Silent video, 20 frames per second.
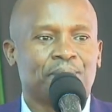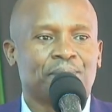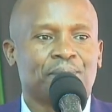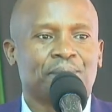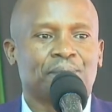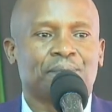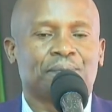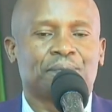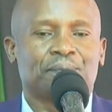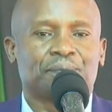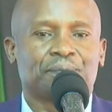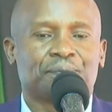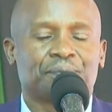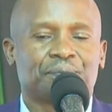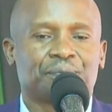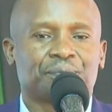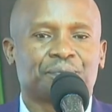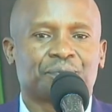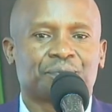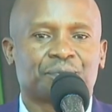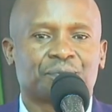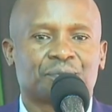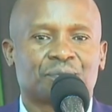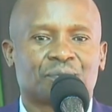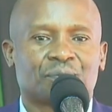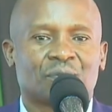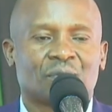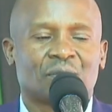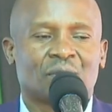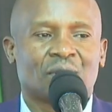
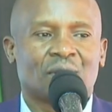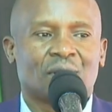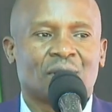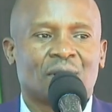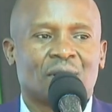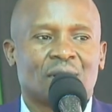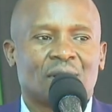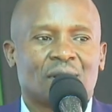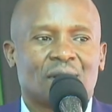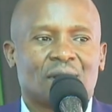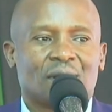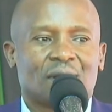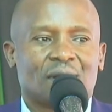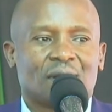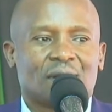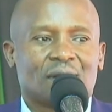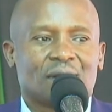Nobody speaks.